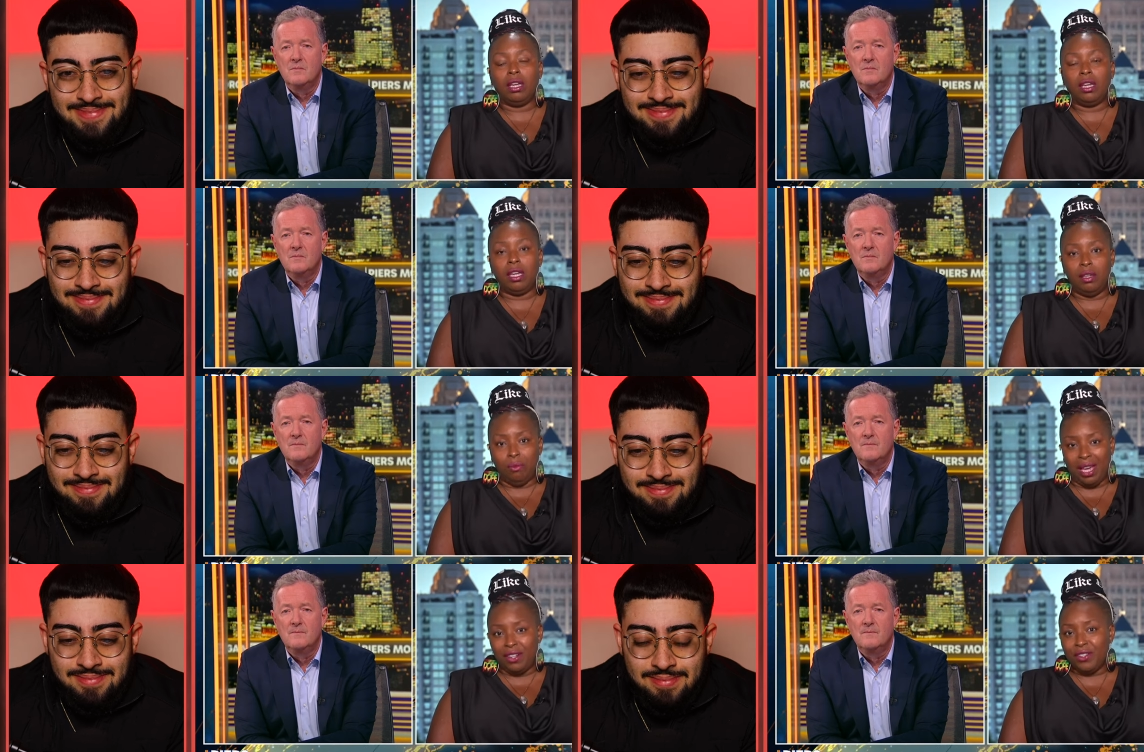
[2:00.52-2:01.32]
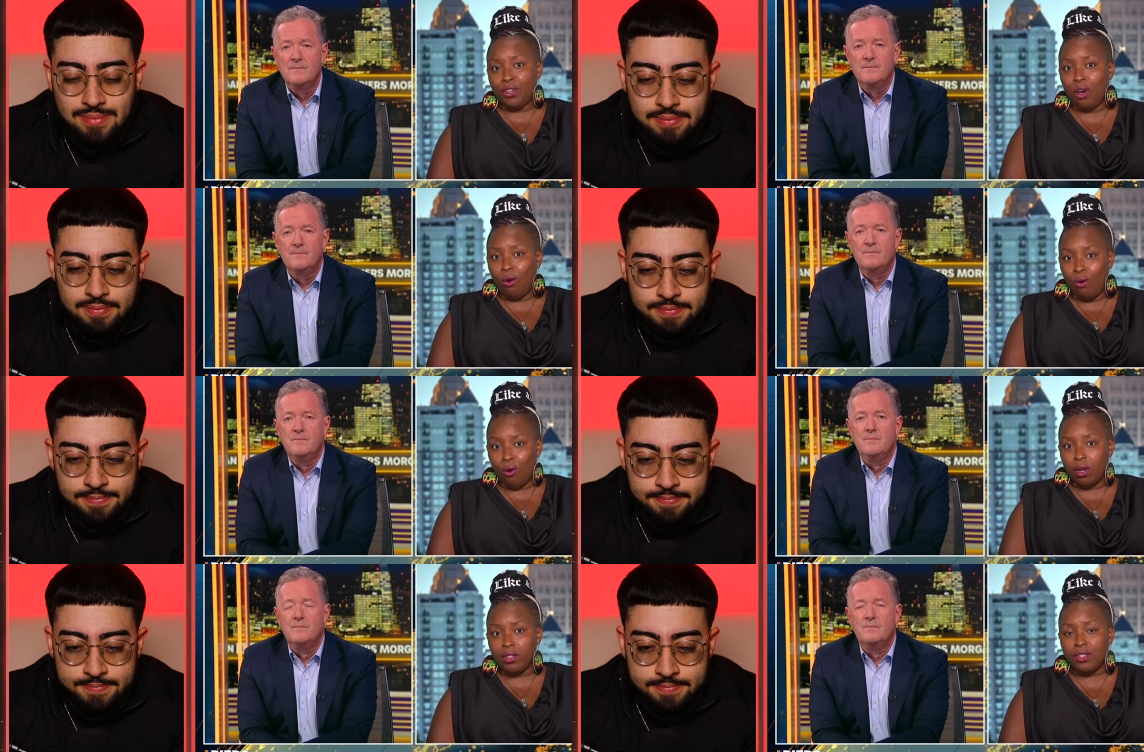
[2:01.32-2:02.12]
Speaker 1: him and his
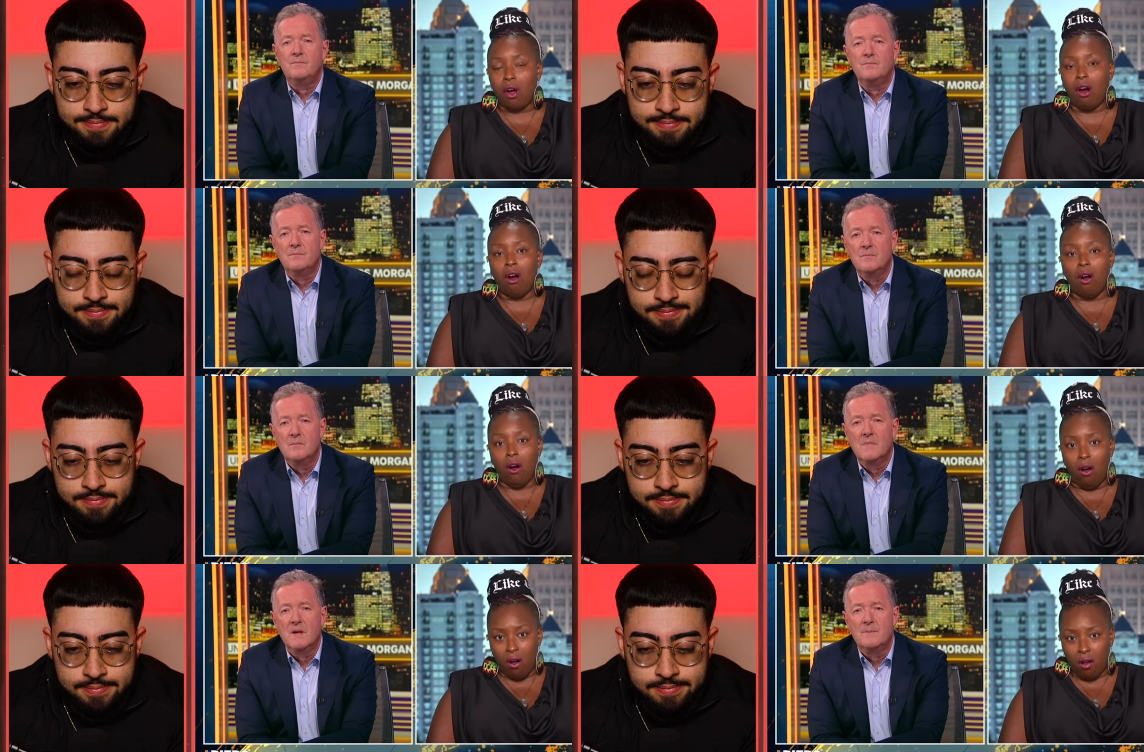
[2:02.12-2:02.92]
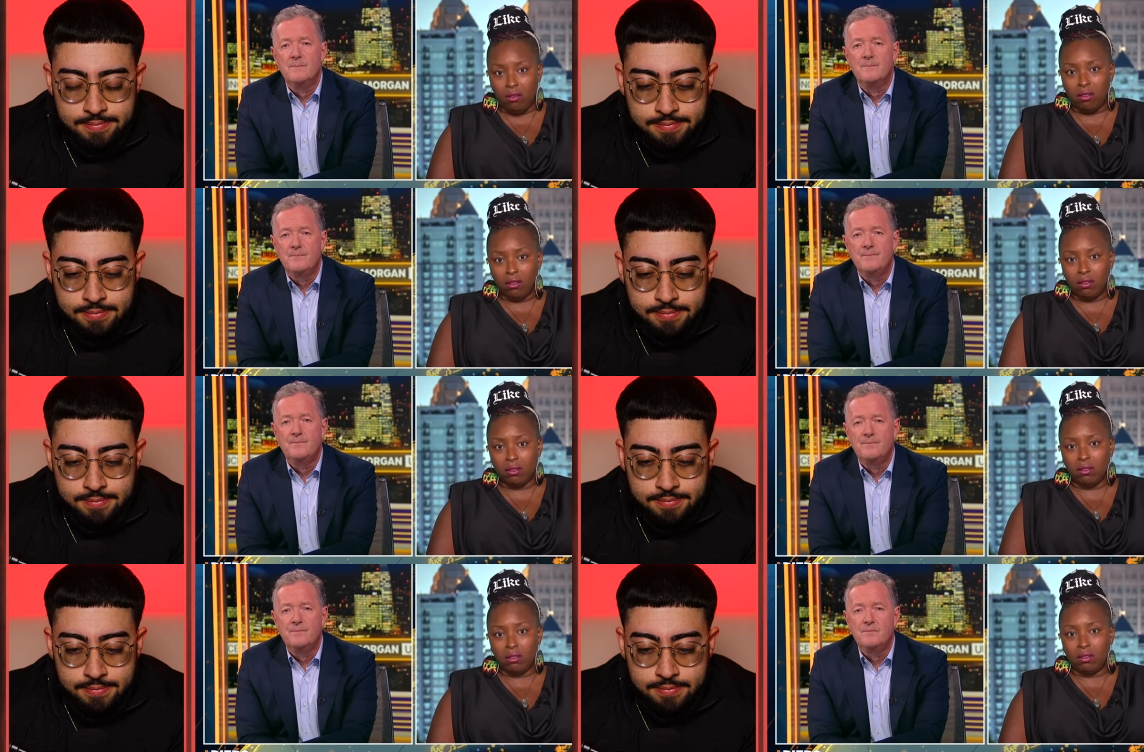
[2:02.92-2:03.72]
cohorts are all
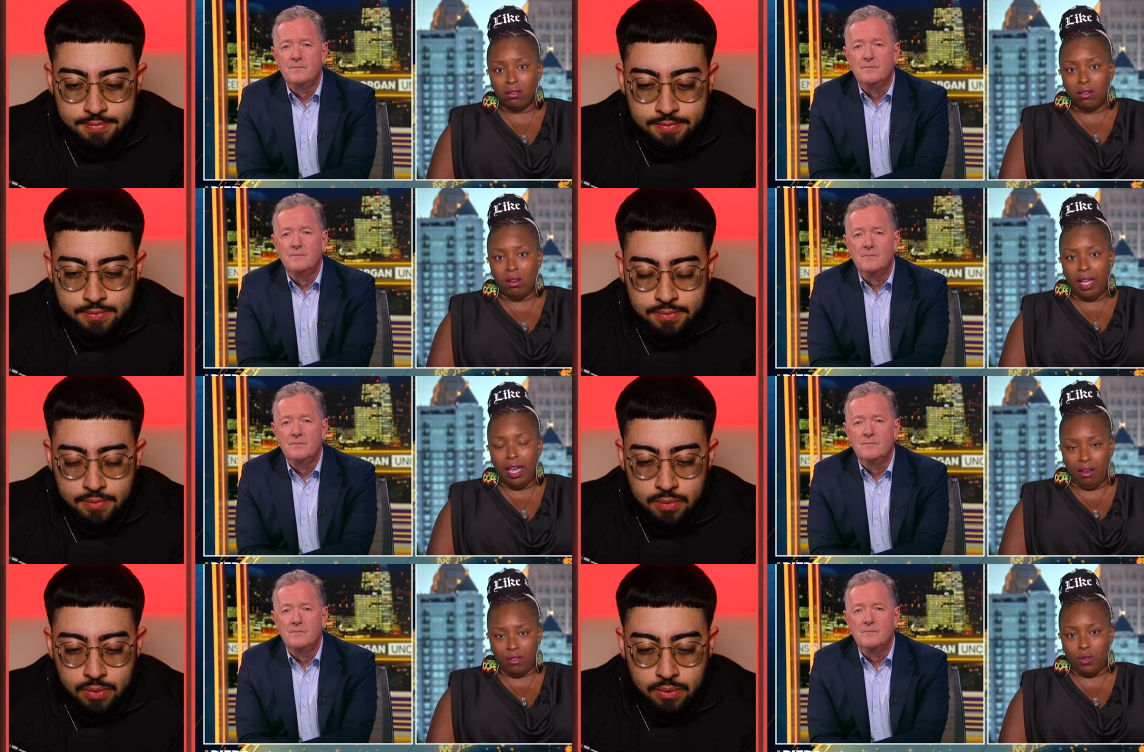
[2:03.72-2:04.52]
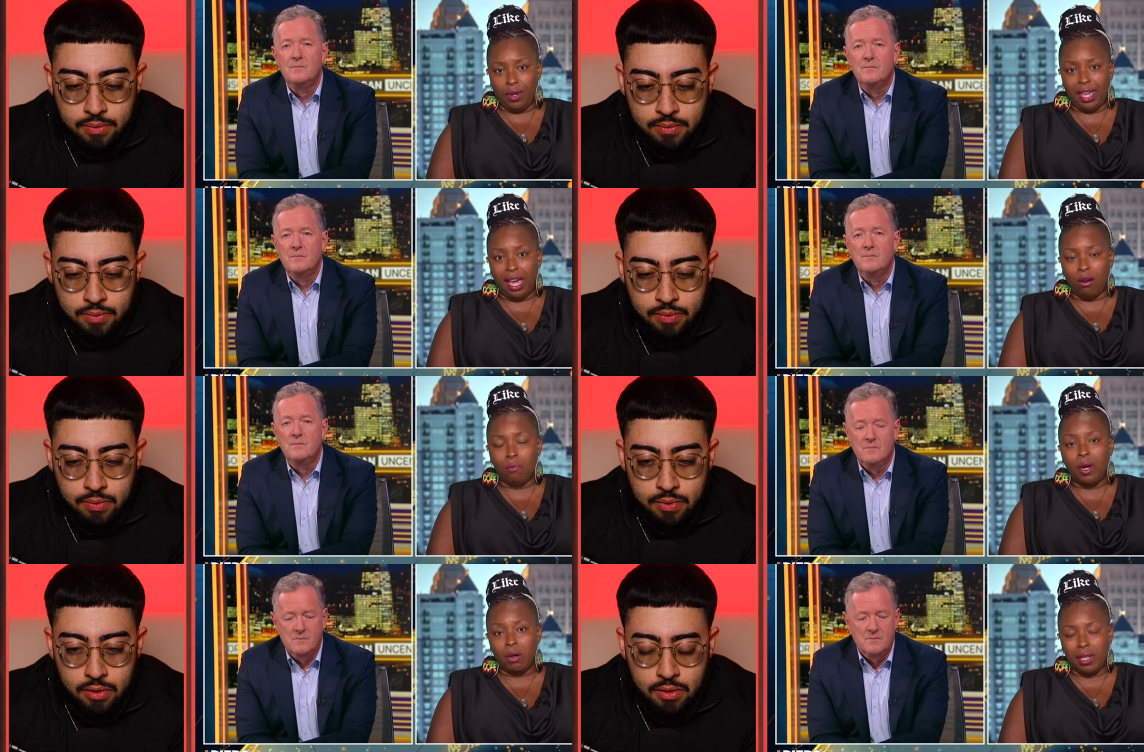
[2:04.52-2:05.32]
held to
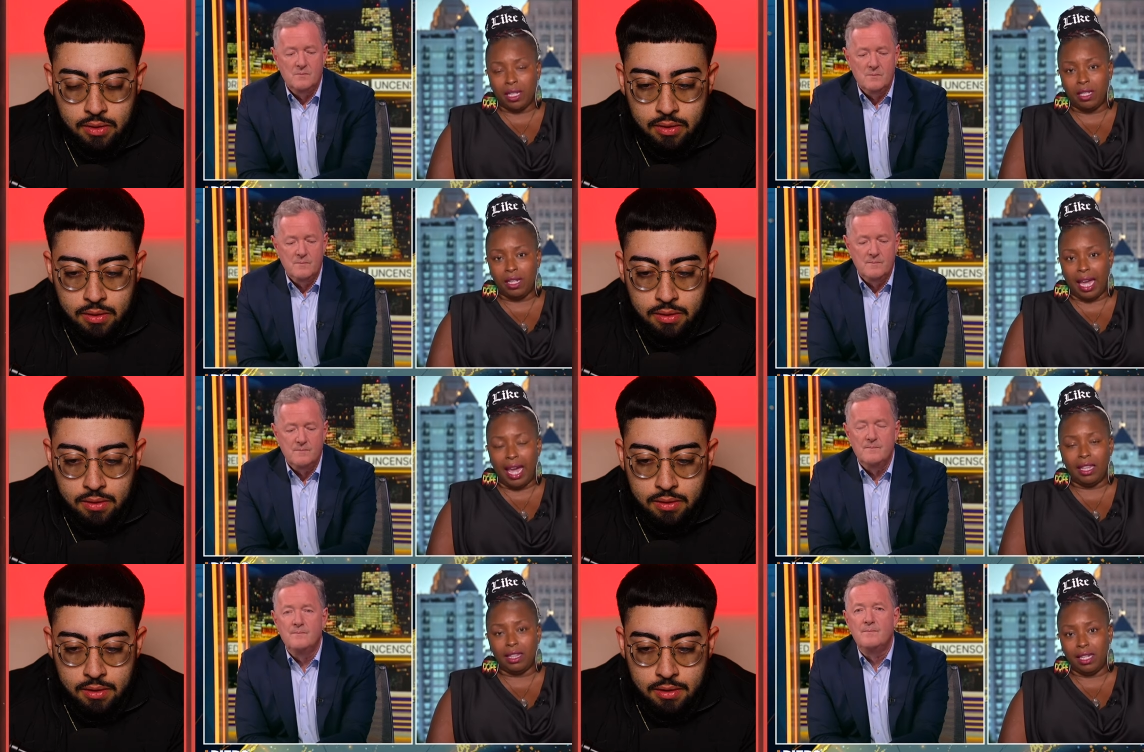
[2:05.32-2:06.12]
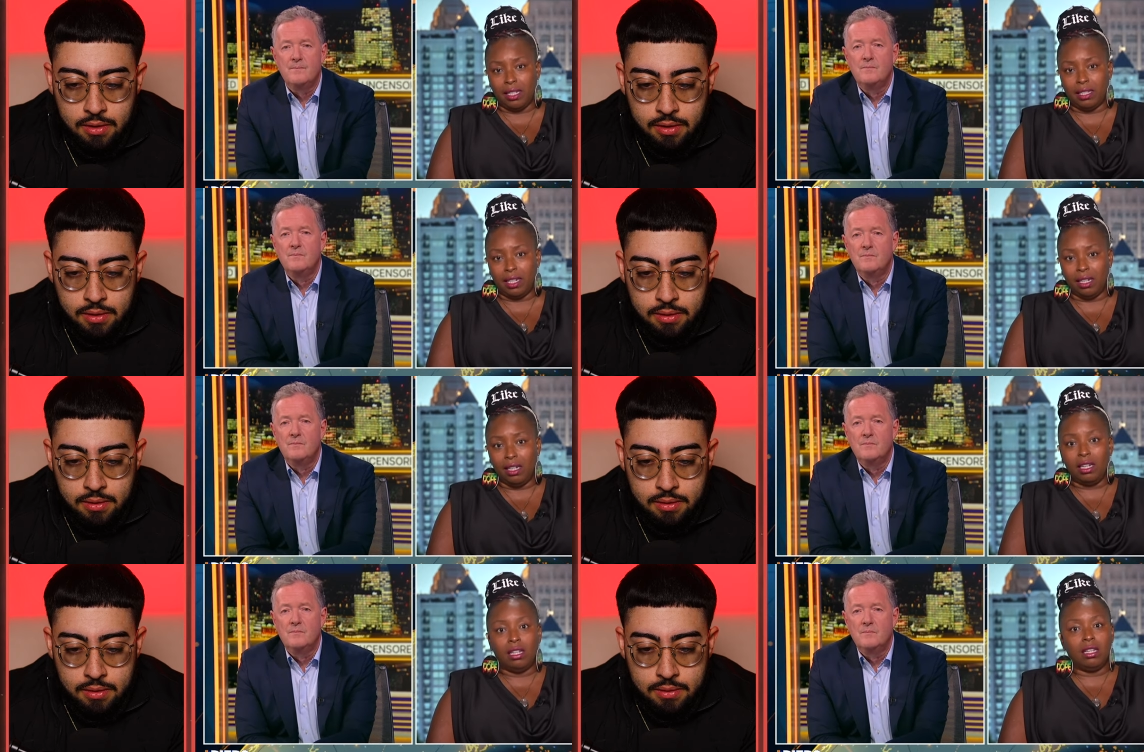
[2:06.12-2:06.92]
account publicly and legally
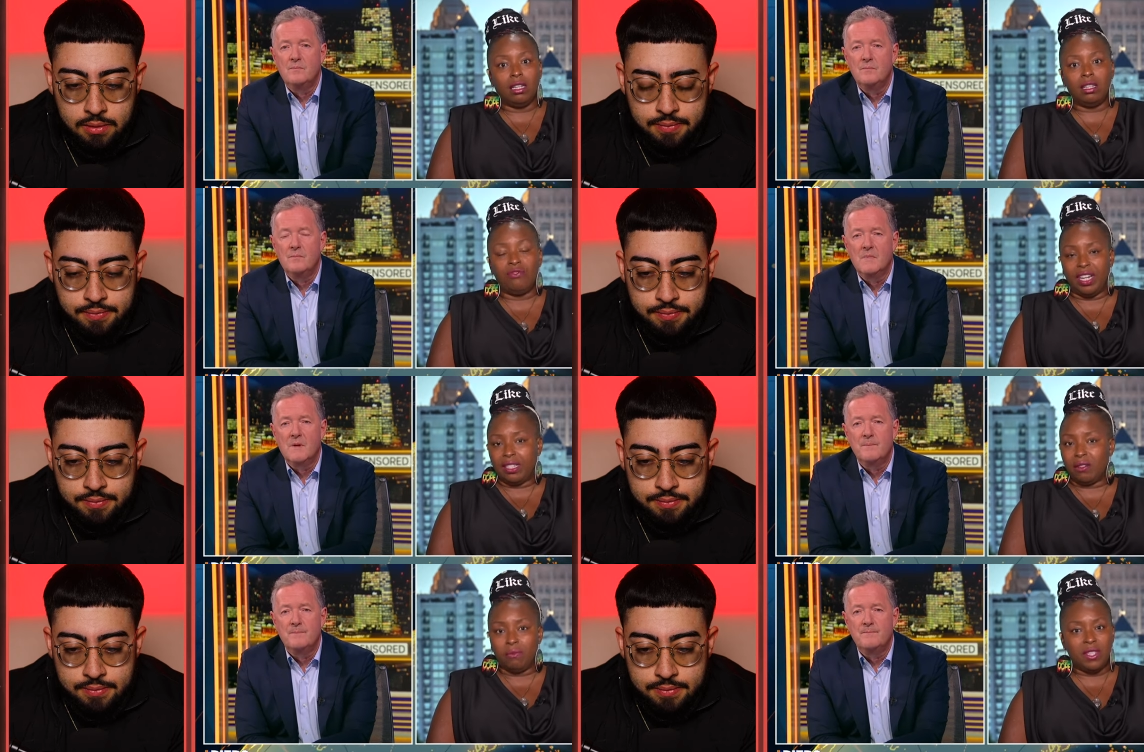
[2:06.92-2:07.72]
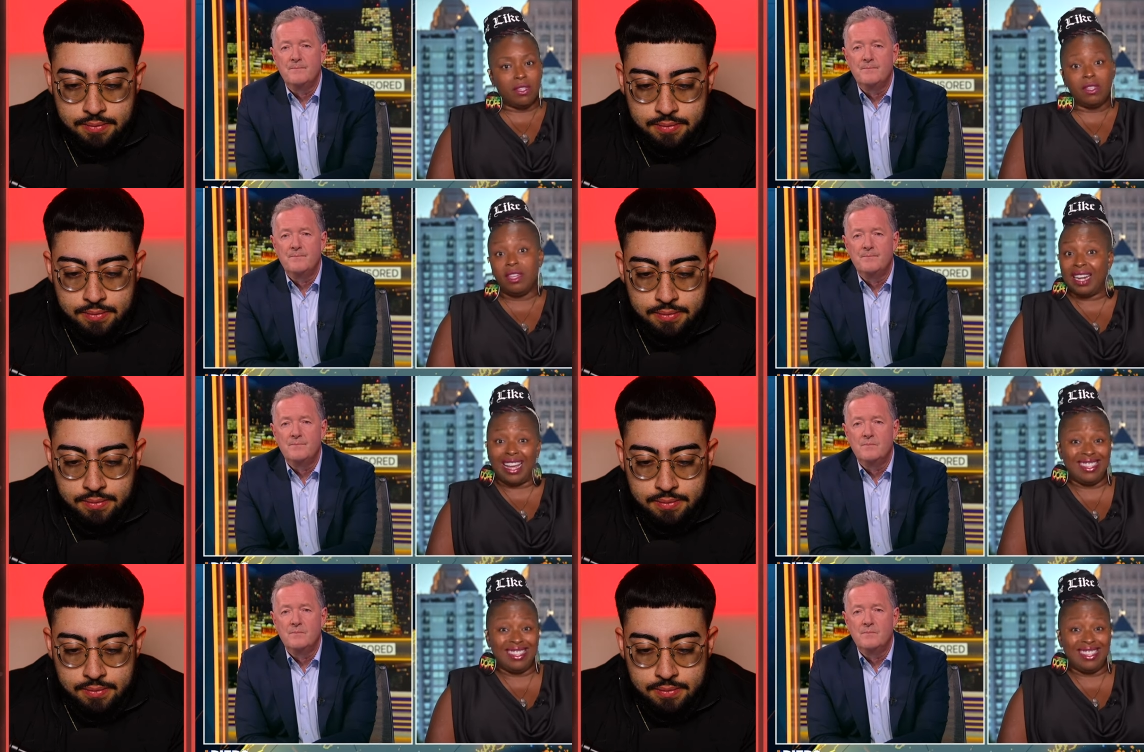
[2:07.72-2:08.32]
the victims, they're not